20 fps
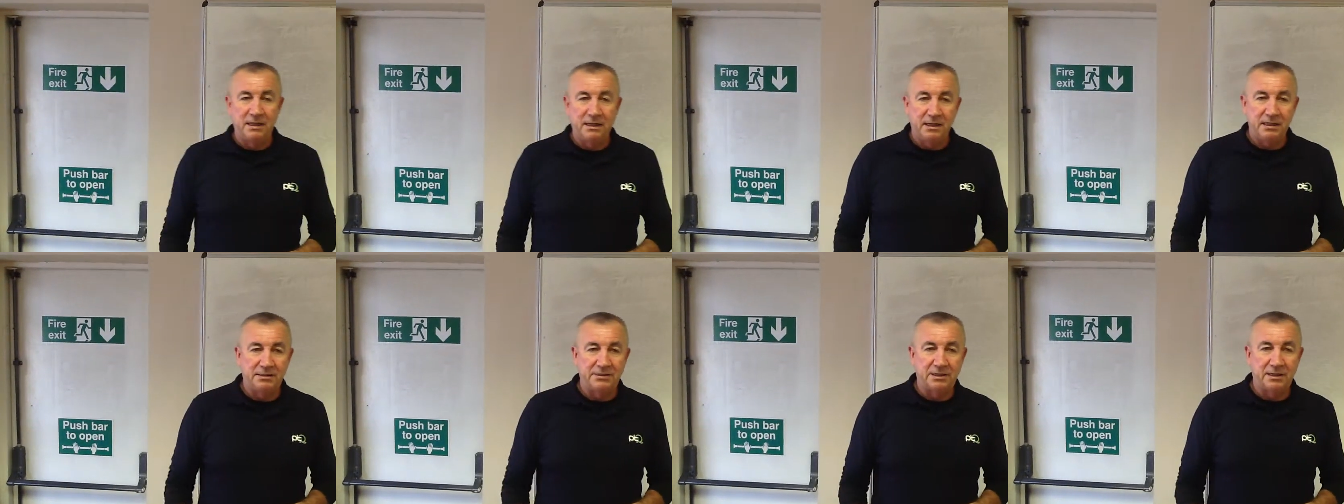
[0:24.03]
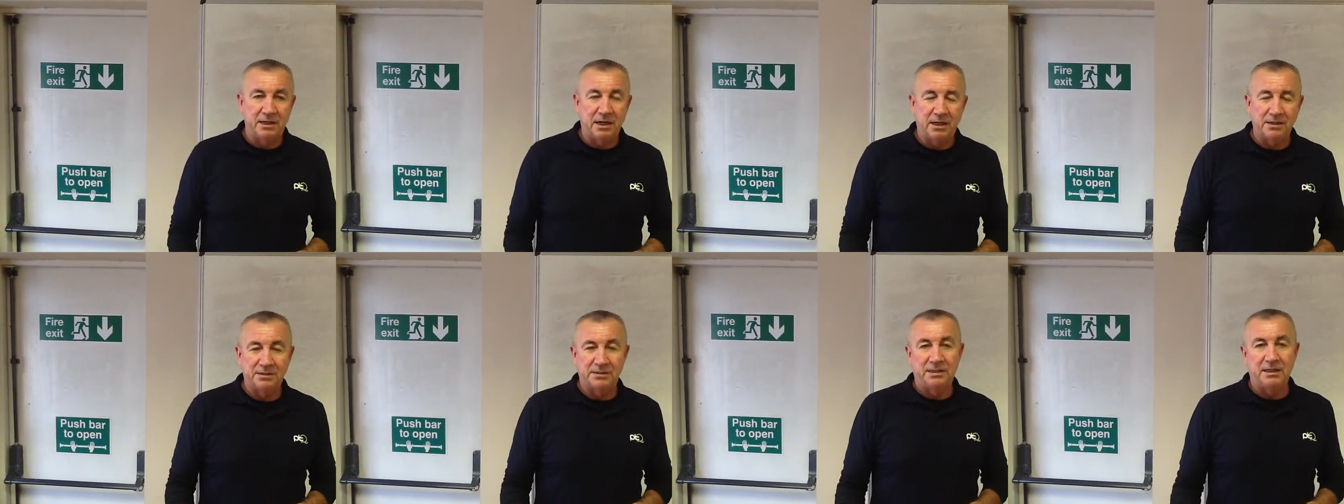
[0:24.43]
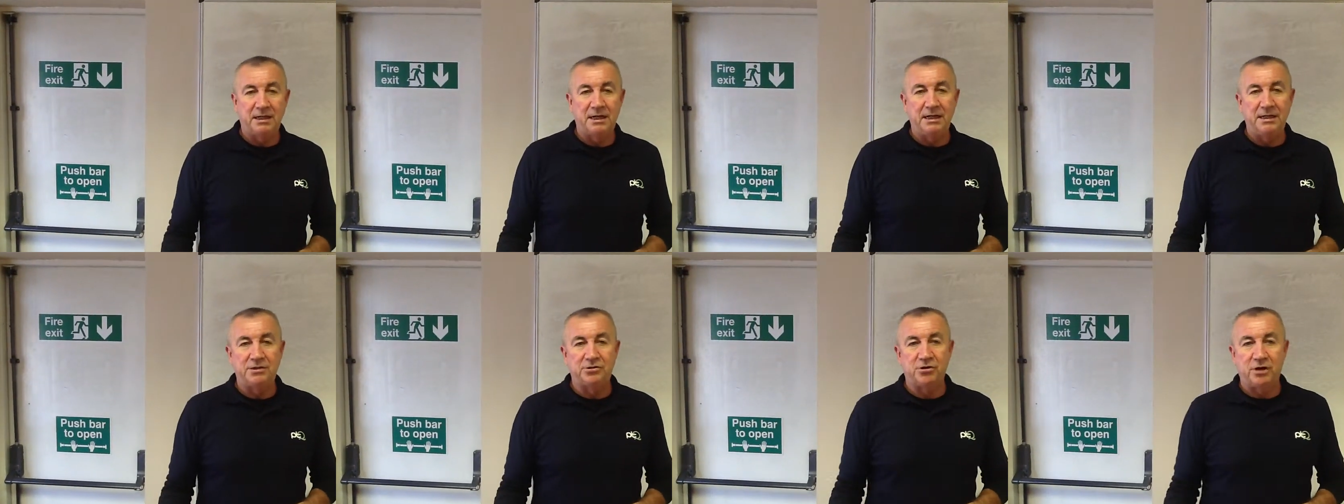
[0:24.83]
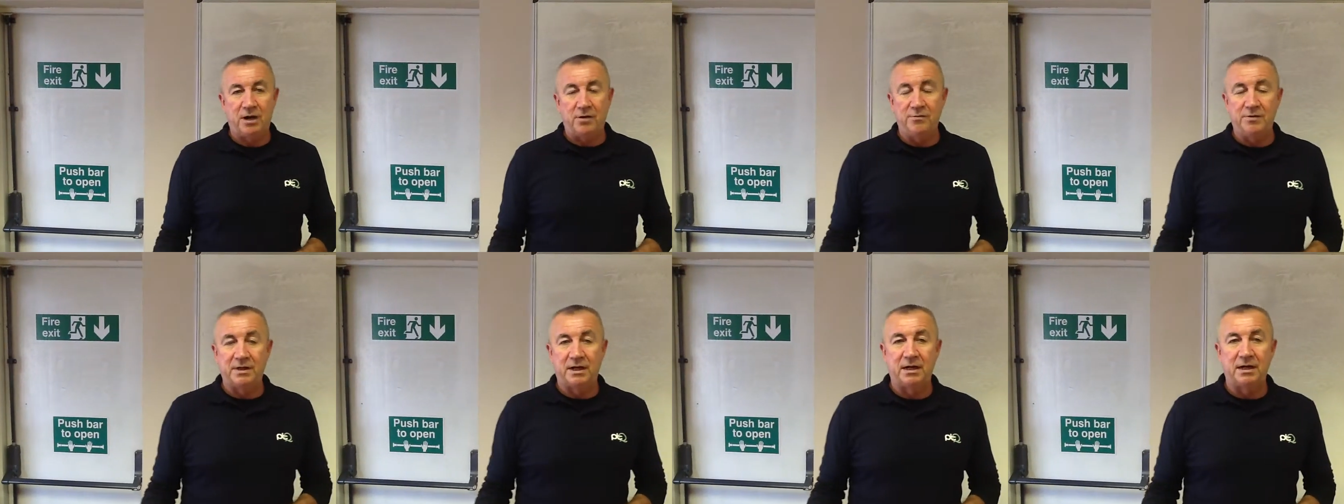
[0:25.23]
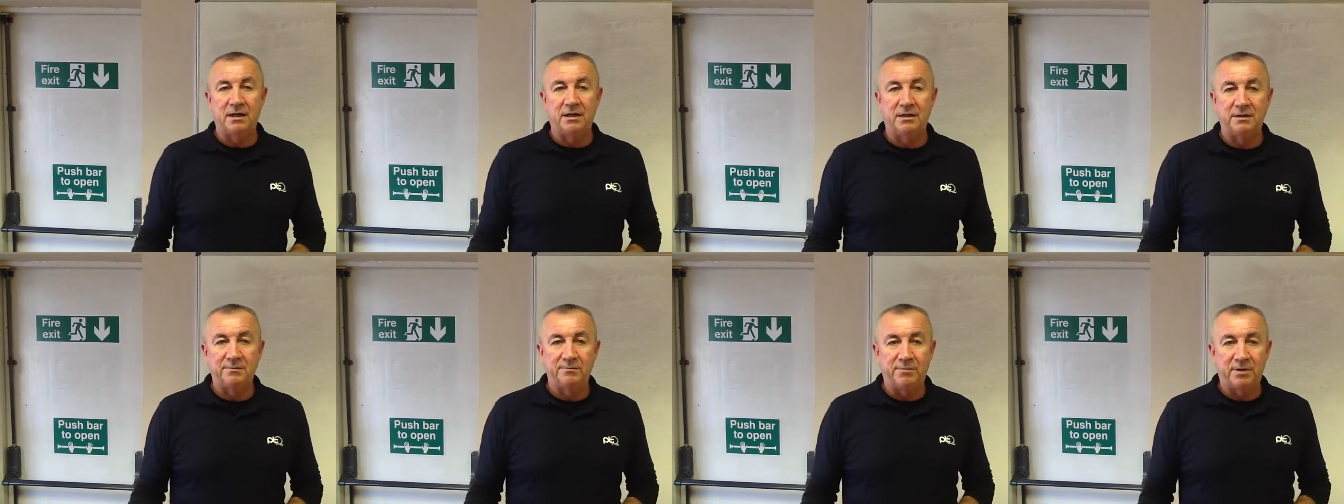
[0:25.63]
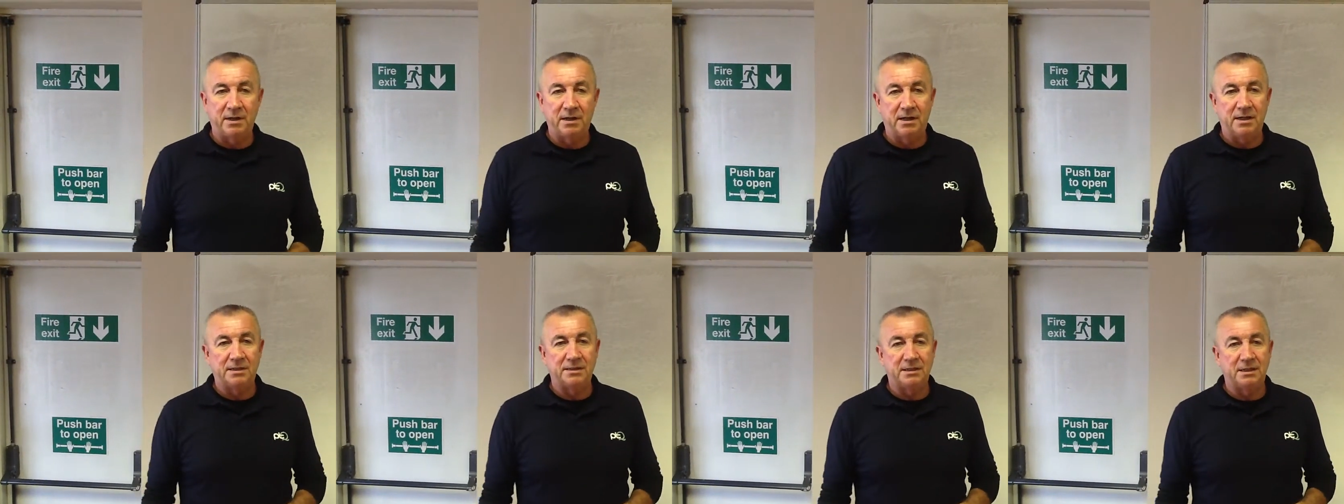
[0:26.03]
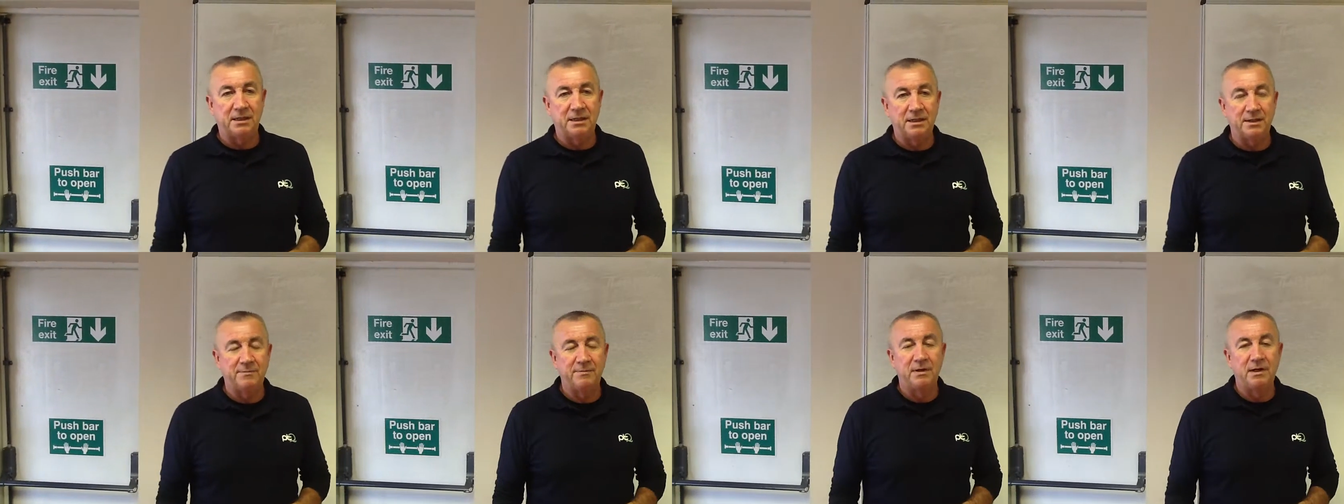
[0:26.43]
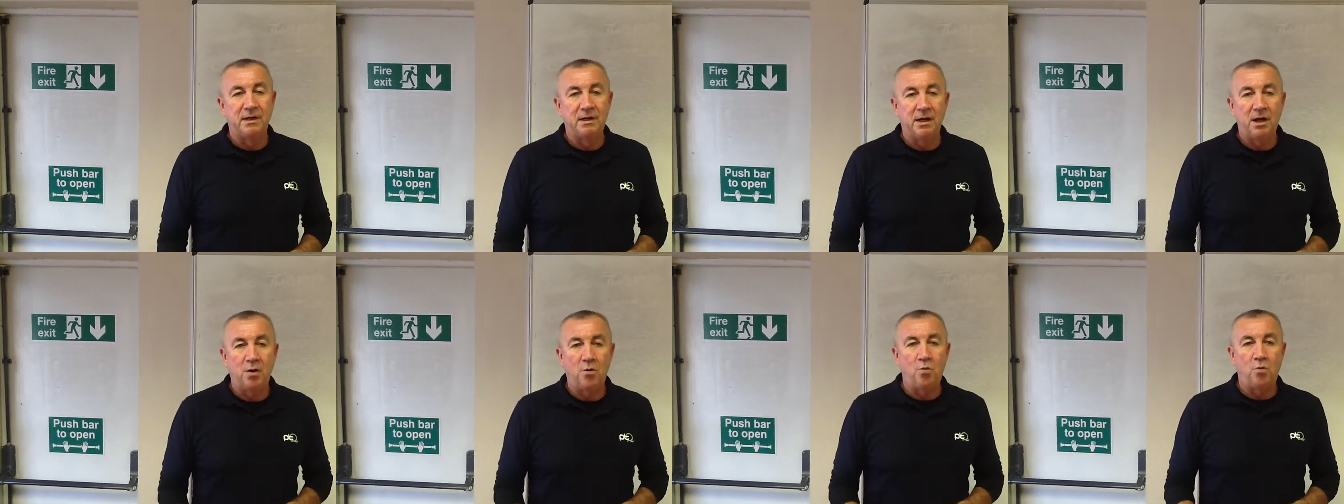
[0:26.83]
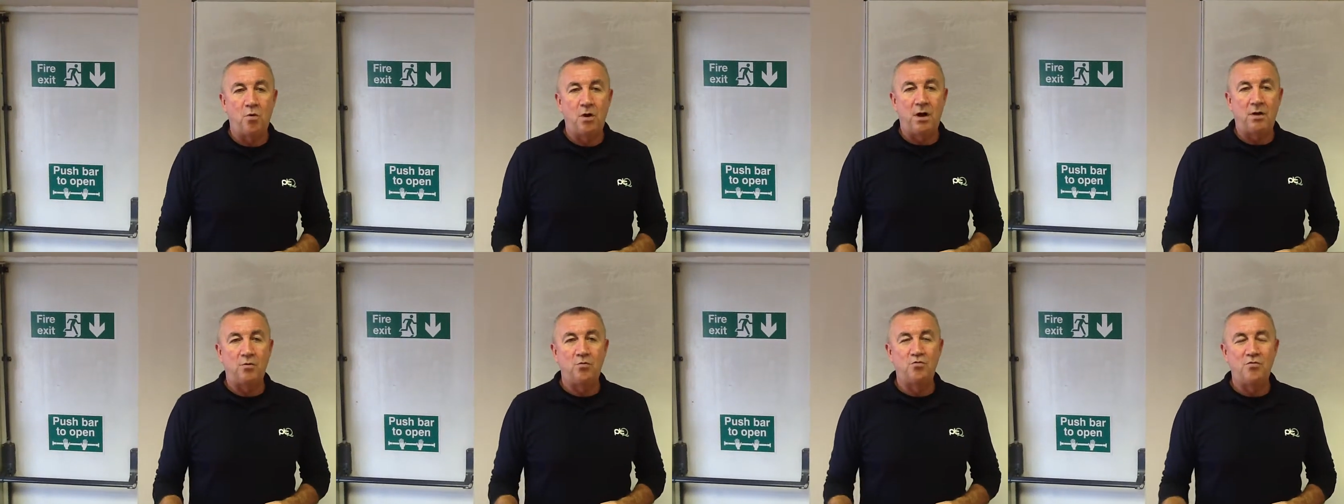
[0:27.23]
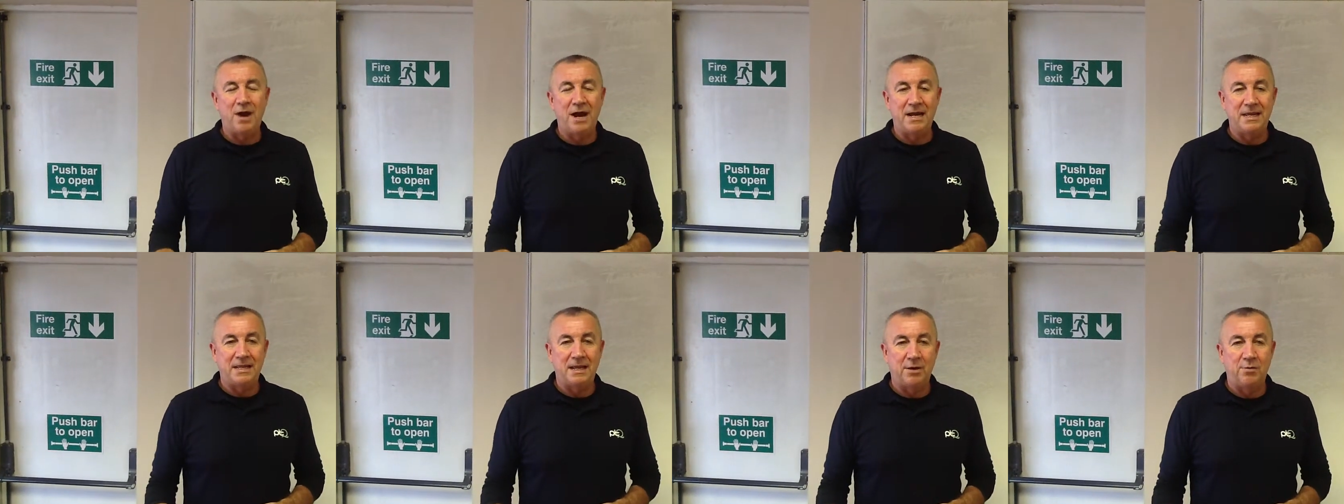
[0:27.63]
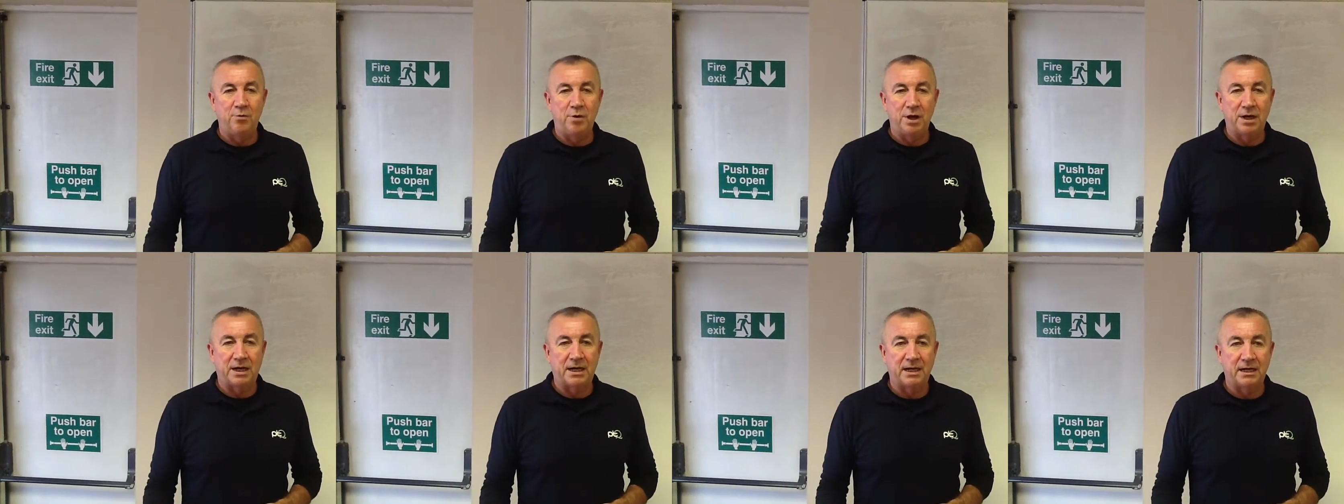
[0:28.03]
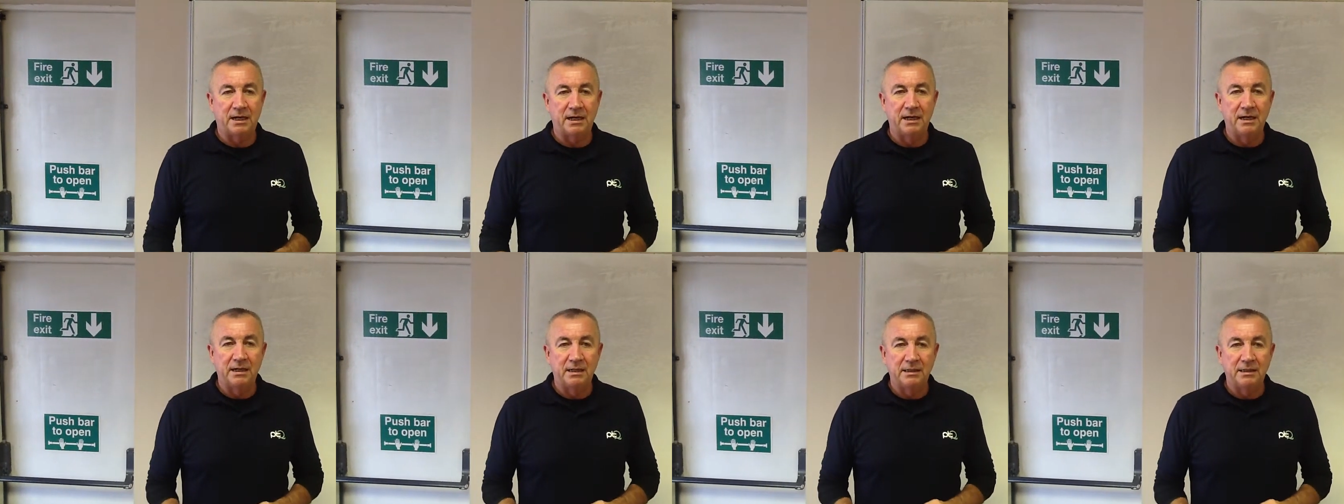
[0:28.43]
is to constantly interact with the client by asking them at what rate they're working.